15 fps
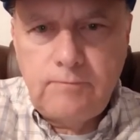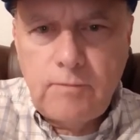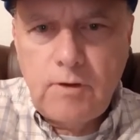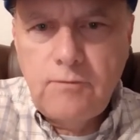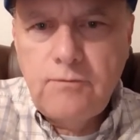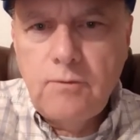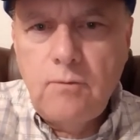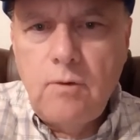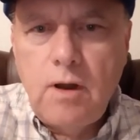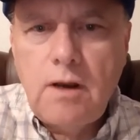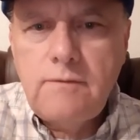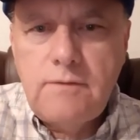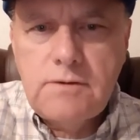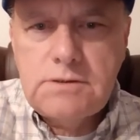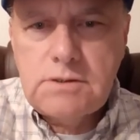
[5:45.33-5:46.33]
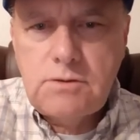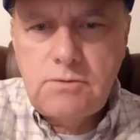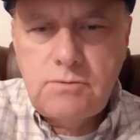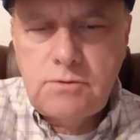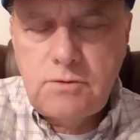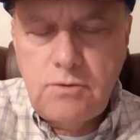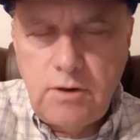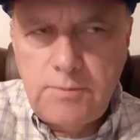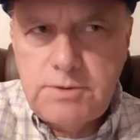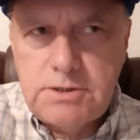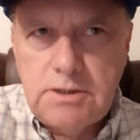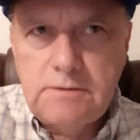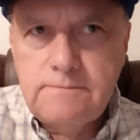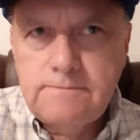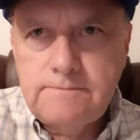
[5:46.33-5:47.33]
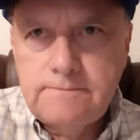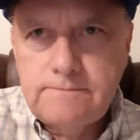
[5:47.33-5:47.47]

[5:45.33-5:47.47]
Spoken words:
For want of description